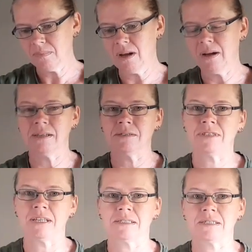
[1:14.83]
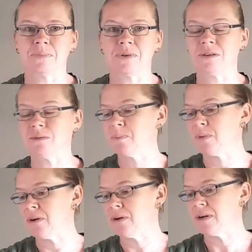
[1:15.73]
I have done some pretty good
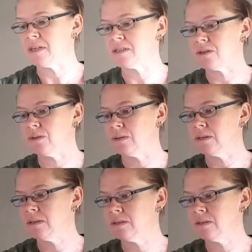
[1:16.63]
progress on